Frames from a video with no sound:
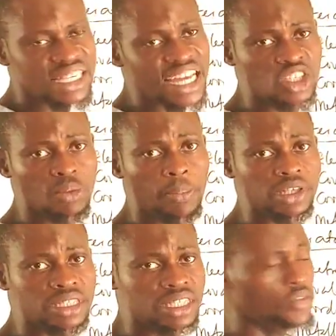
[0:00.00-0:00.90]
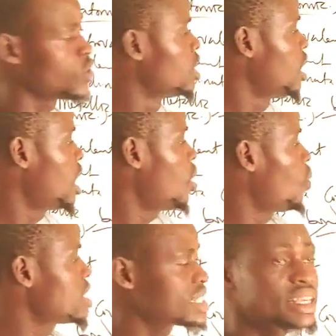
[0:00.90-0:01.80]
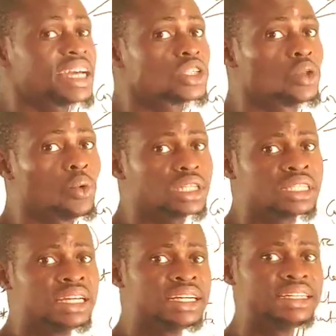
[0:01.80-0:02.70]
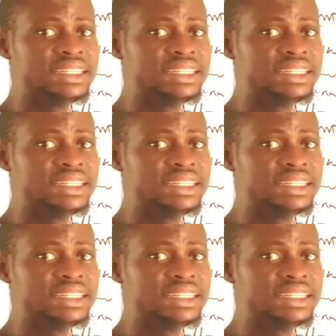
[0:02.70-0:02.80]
side to be positive and one side to be what?